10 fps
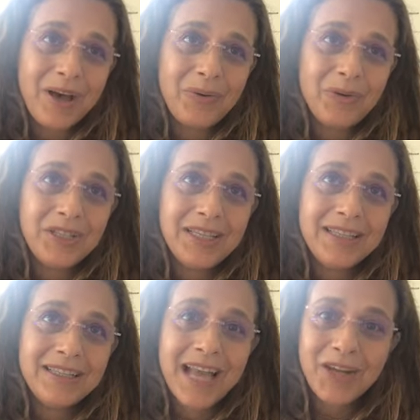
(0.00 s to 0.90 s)
which
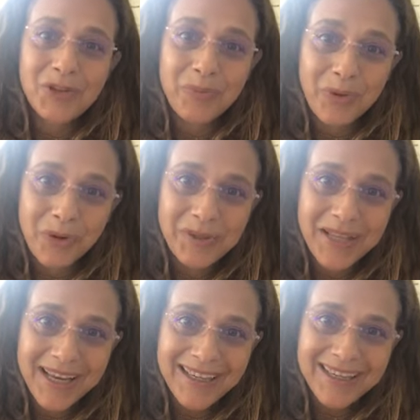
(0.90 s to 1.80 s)
is hydrogen
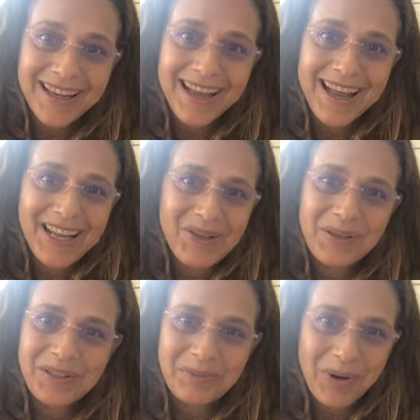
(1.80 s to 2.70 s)
peroxide, and you
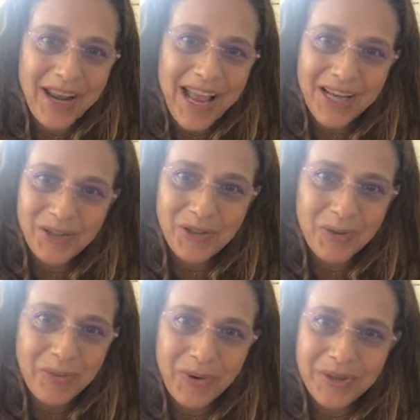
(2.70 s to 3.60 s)
can spray
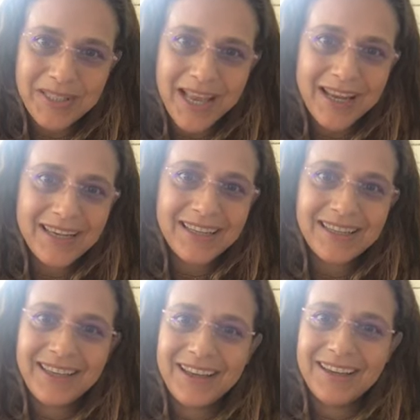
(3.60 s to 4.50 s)
hydrogen peroxide
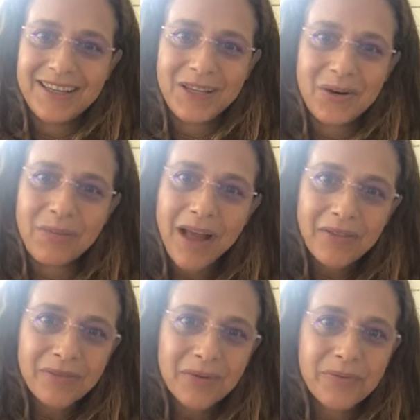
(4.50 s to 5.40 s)
in your
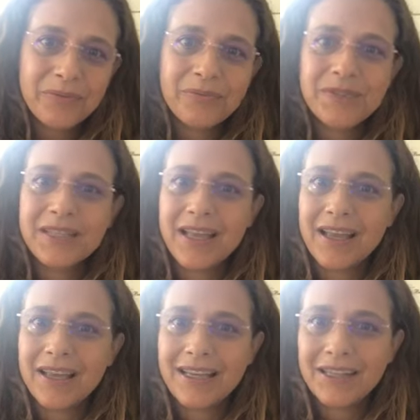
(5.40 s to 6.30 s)
bathrooms,
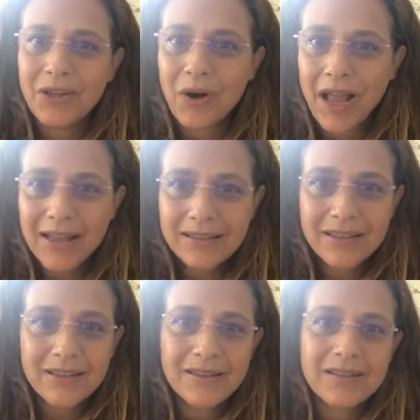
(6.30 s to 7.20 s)
in your
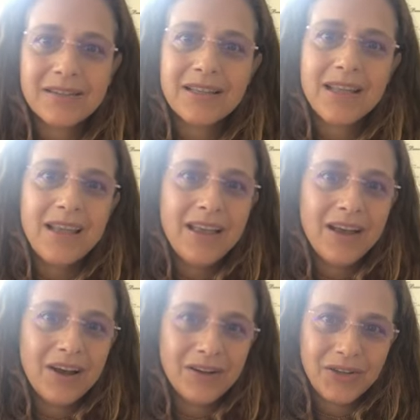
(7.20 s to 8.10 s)
handles,
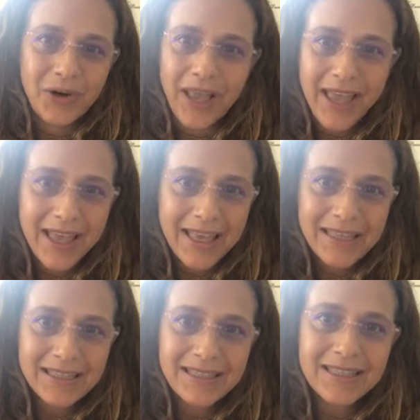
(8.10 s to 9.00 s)
on your
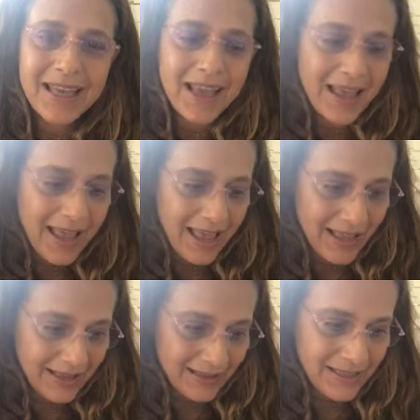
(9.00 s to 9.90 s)
hands,
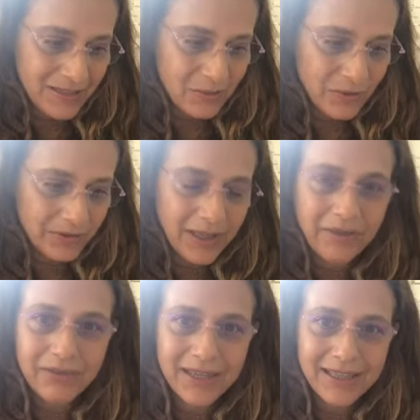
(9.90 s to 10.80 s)
and this will
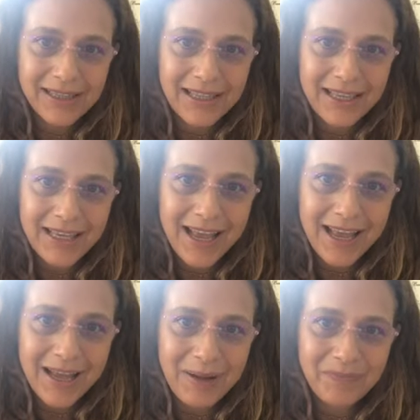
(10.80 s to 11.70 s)
definitely
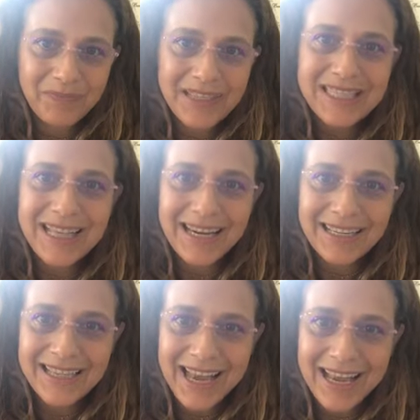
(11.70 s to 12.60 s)

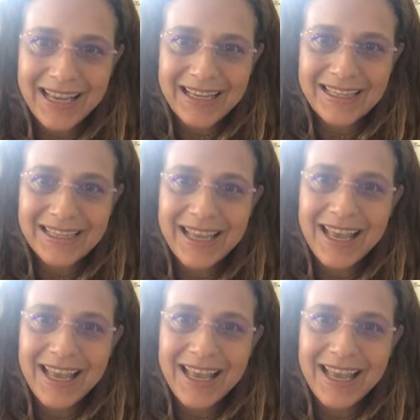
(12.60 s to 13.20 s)
sanitize